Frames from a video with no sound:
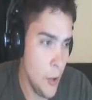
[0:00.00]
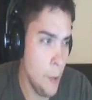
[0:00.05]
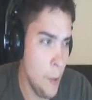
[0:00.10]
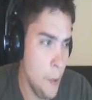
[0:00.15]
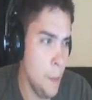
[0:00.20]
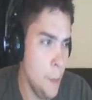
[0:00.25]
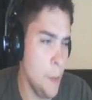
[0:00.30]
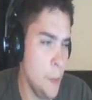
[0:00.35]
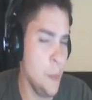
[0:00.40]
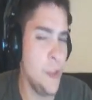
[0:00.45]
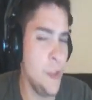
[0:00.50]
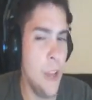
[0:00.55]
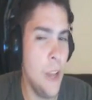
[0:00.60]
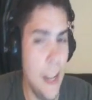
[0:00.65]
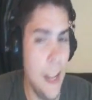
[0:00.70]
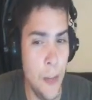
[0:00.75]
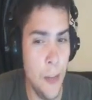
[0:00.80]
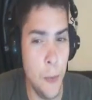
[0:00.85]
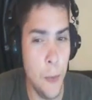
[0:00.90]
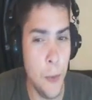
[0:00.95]
but was
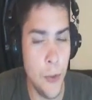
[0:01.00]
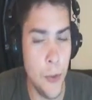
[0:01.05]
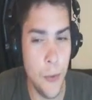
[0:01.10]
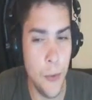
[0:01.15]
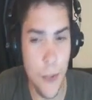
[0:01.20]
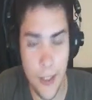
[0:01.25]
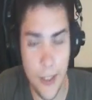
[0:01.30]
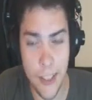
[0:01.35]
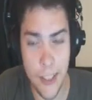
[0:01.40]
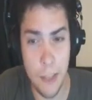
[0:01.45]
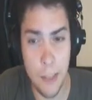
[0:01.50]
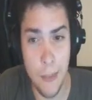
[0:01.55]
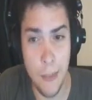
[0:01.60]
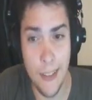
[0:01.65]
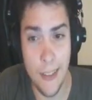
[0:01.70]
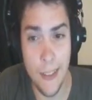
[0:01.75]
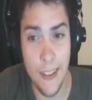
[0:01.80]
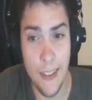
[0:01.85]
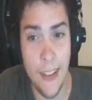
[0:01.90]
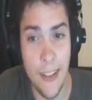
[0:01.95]
anyone really
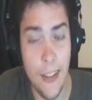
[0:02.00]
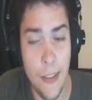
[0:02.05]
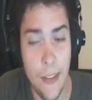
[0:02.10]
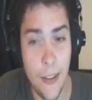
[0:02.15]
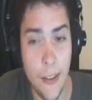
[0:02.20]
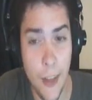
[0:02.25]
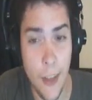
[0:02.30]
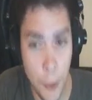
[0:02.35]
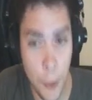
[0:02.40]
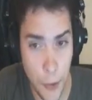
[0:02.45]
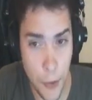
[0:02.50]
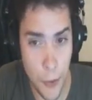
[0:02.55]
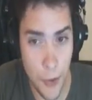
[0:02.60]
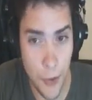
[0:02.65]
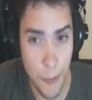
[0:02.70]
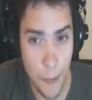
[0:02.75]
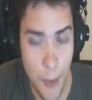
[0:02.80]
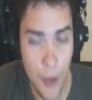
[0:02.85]
expecting anything else?